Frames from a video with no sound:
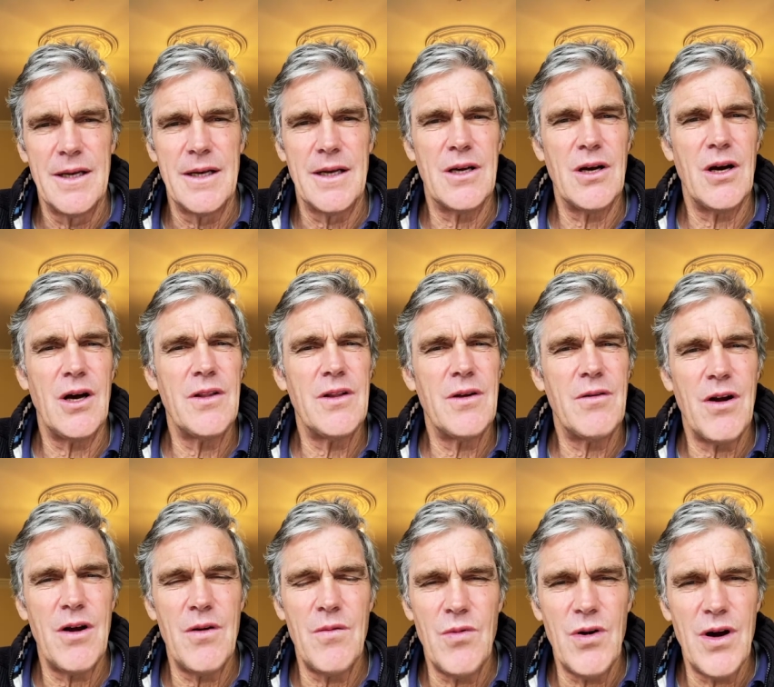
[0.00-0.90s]
gone
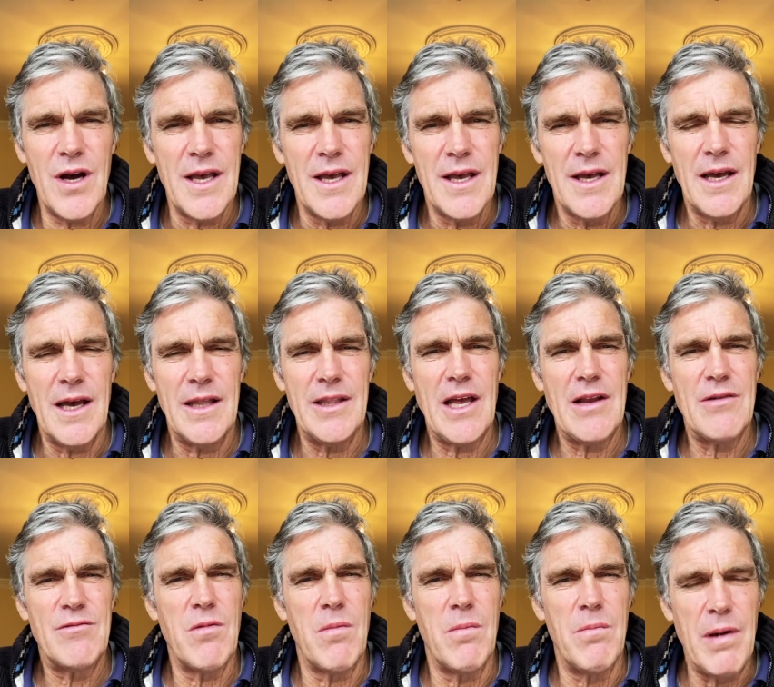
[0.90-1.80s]
their own way, and
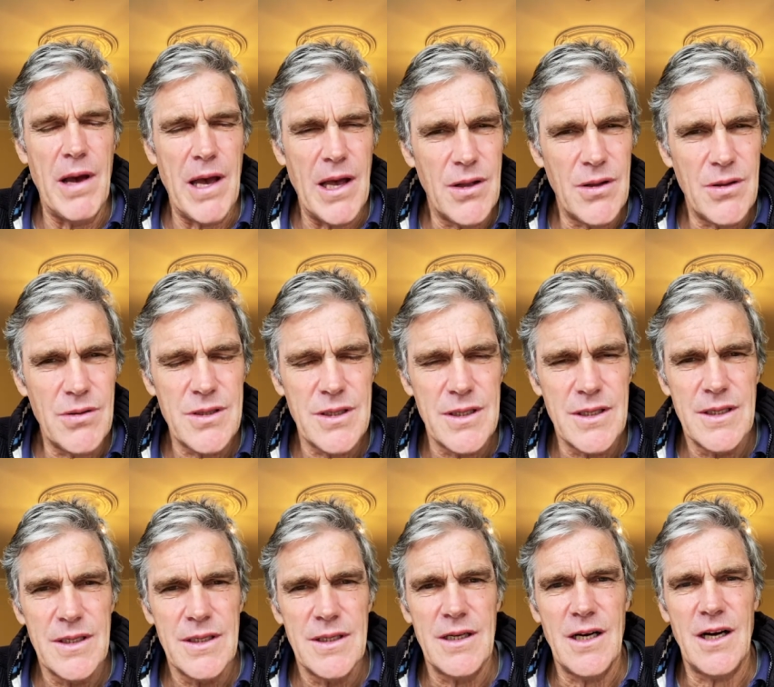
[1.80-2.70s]
they'd rebelled
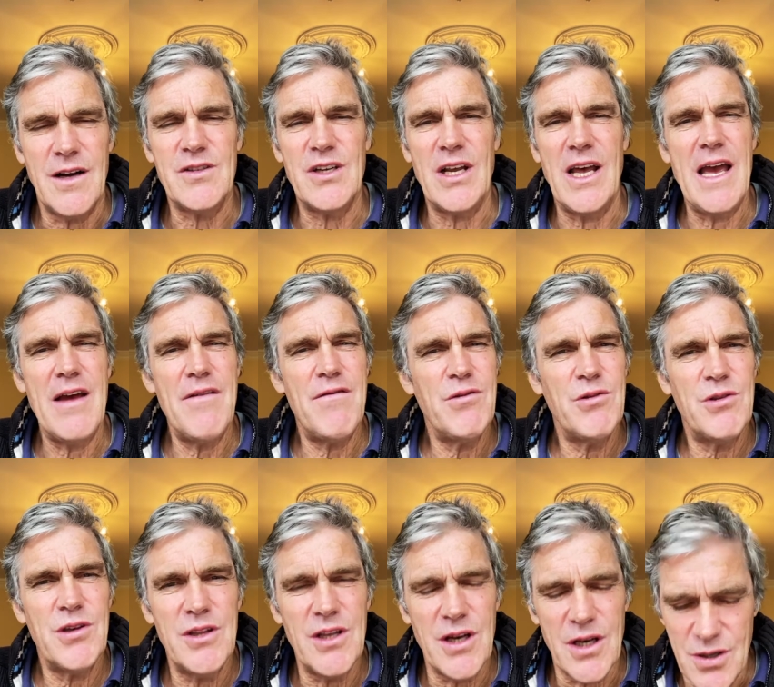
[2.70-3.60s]
after
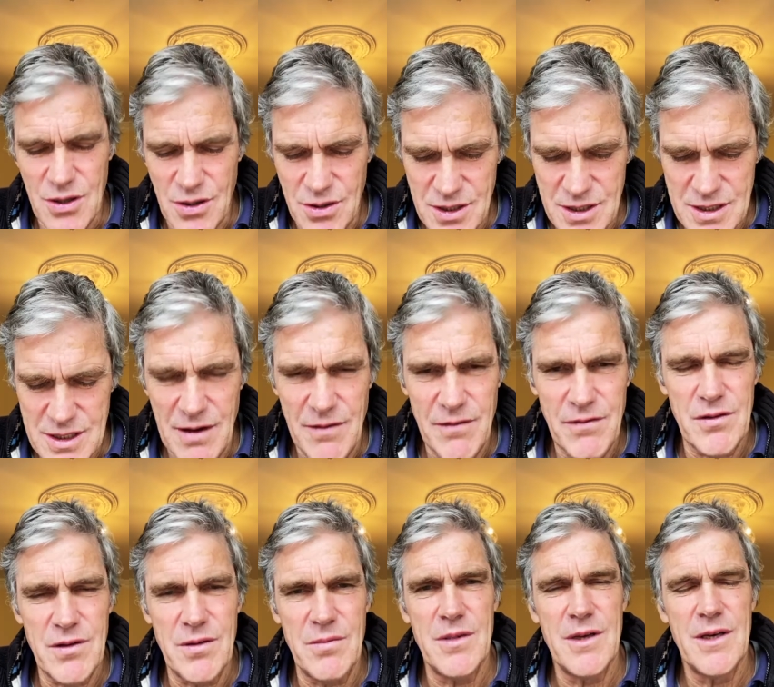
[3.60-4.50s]
everything that God had done
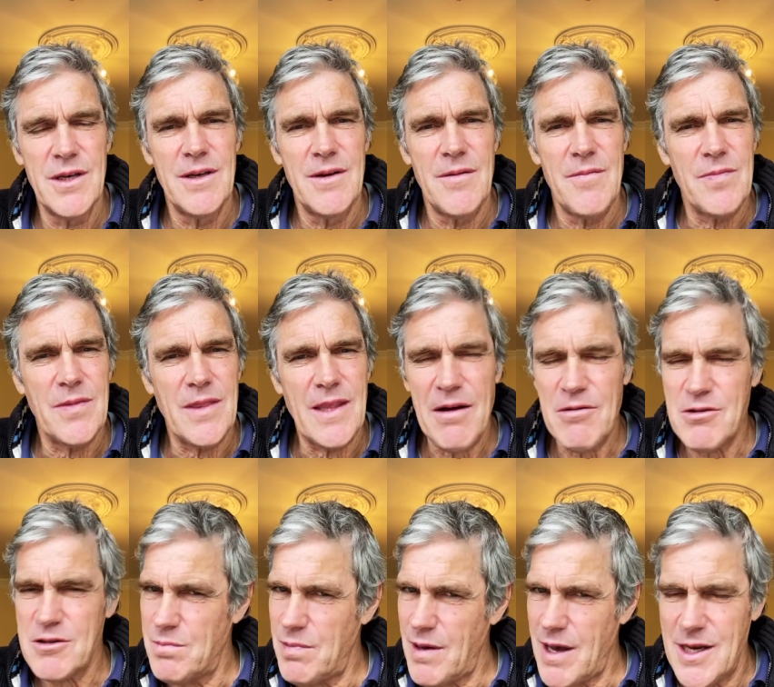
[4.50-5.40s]
for them. That
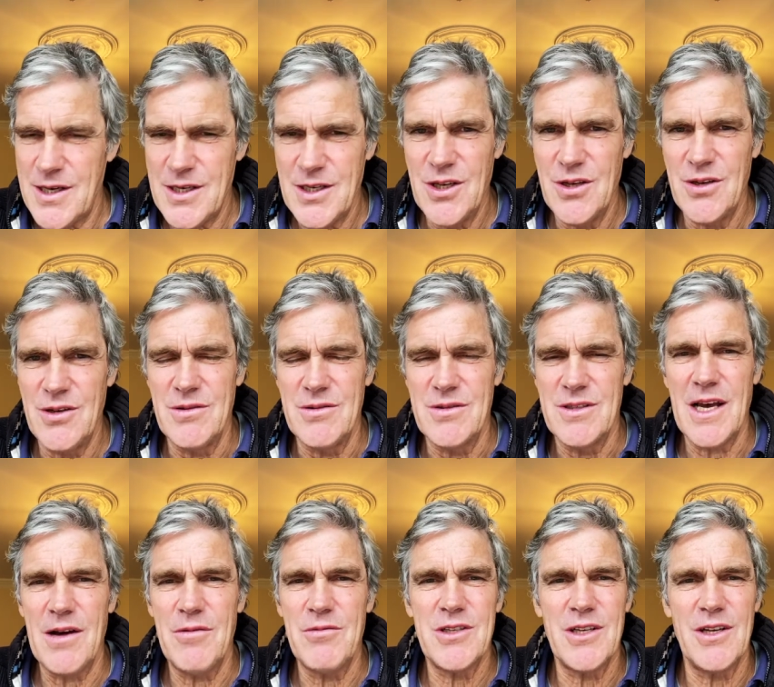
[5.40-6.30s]
was bad news.
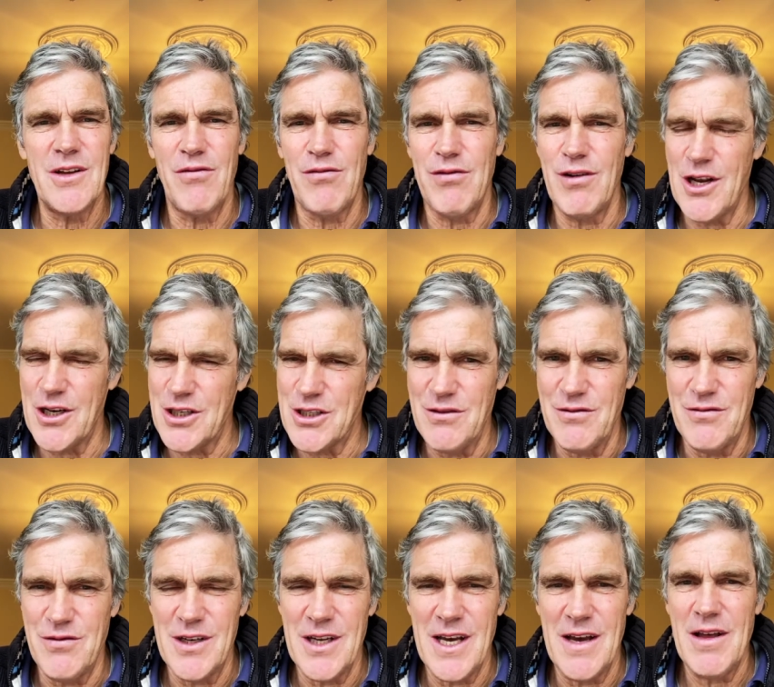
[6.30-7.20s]
That was an affliction
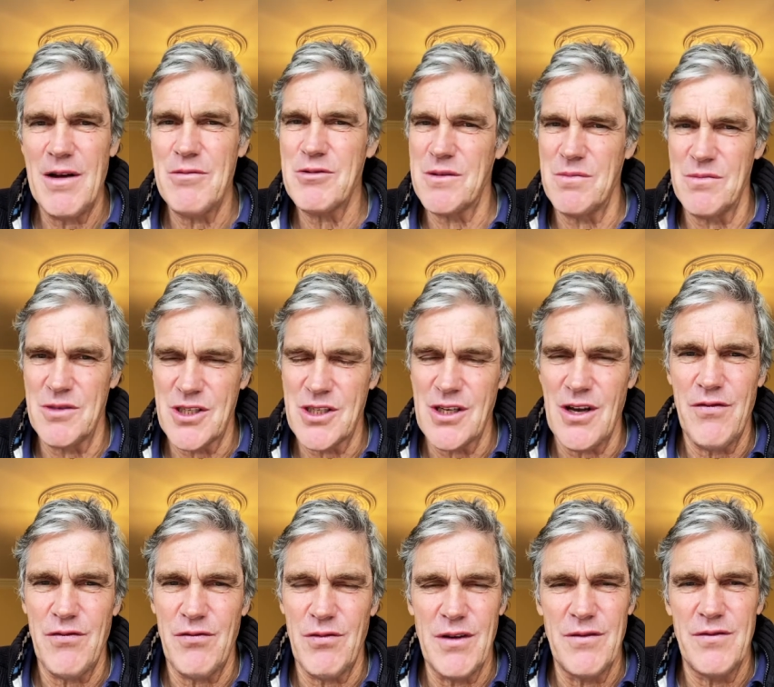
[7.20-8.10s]
for David. That was some
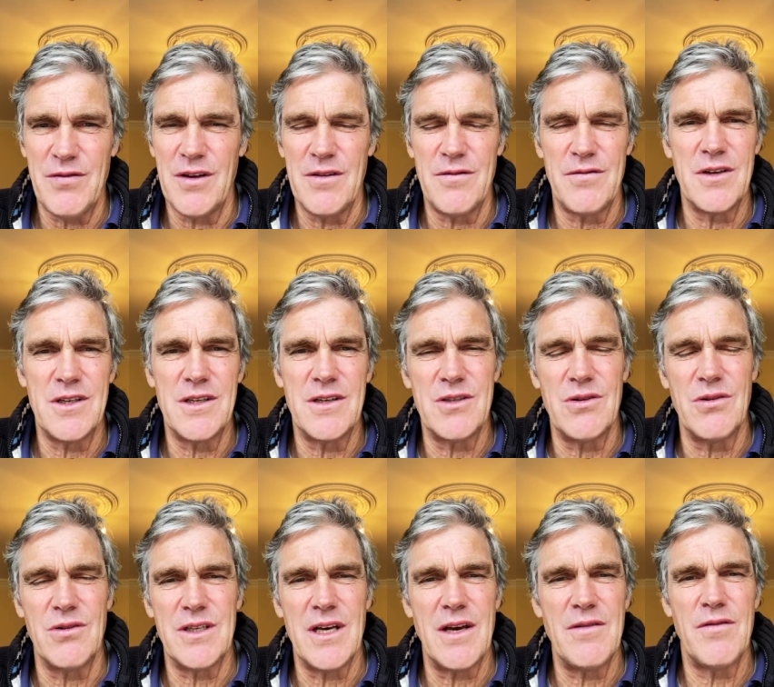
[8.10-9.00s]
suffering for, for
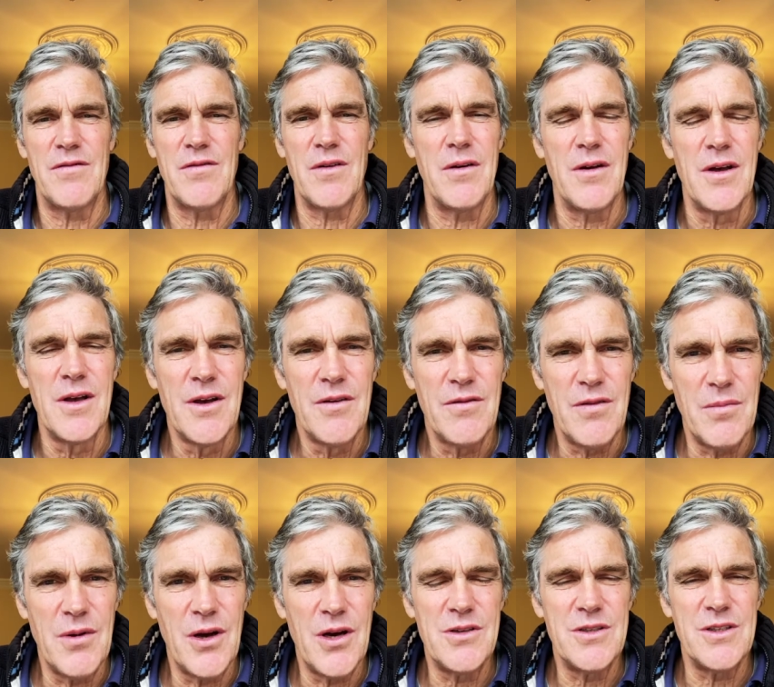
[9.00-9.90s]
not David, for, for
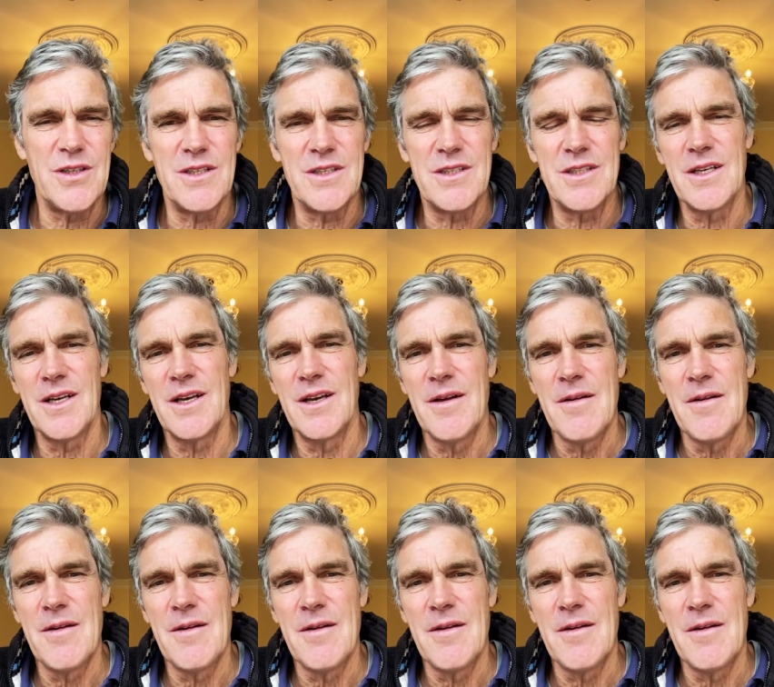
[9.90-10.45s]
Moses.